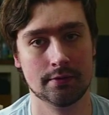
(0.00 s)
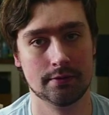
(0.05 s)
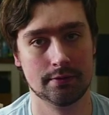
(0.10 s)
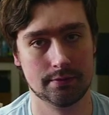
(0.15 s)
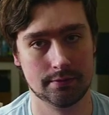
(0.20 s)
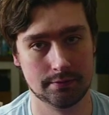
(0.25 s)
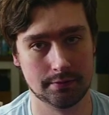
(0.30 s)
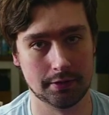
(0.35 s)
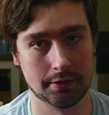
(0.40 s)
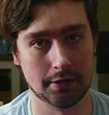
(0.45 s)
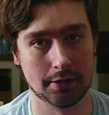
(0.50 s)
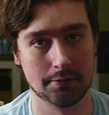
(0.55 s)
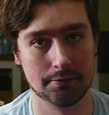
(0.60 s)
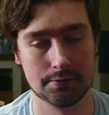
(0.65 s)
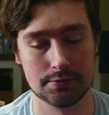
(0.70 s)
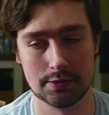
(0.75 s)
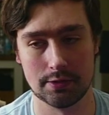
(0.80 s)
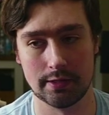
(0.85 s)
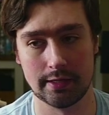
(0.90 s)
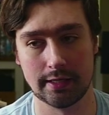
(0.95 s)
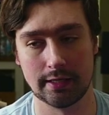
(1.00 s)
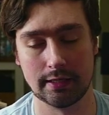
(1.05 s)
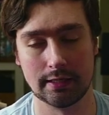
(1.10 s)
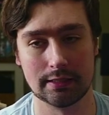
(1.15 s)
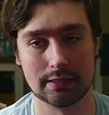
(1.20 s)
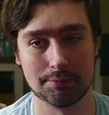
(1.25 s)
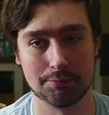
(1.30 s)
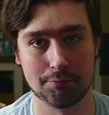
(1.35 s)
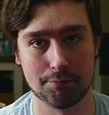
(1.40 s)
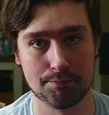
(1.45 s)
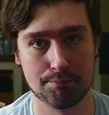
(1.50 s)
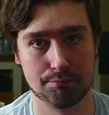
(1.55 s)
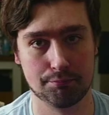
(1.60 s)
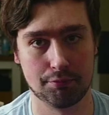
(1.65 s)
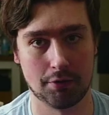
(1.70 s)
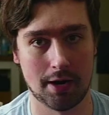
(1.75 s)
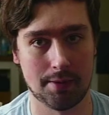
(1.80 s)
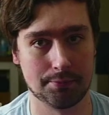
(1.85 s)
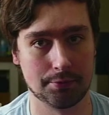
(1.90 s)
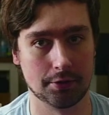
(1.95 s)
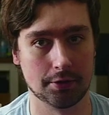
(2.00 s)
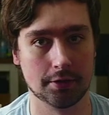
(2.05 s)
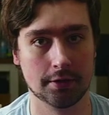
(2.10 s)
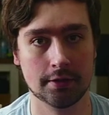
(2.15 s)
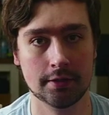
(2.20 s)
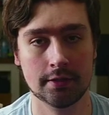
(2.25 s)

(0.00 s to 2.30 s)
you know so they can get the proper